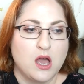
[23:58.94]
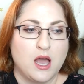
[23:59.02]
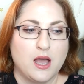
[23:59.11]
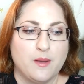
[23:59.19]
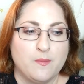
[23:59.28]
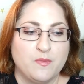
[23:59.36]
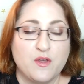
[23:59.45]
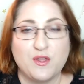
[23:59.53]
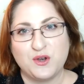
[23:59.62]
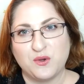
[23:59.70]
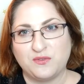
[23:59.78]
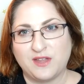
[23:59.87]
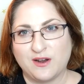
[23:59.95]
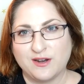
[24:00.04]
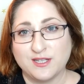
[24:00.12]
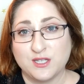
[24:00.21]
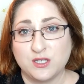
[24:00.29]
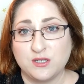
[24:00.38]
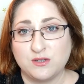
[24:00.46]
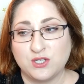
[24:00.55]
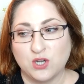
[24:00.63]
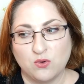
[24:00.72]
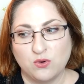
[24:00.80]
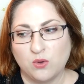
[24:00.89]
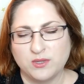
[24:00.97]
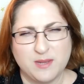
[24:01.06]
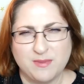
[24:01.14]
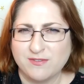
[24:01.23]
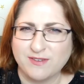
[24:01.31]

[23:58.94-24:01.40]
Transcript: Um, though the note there is, don't only be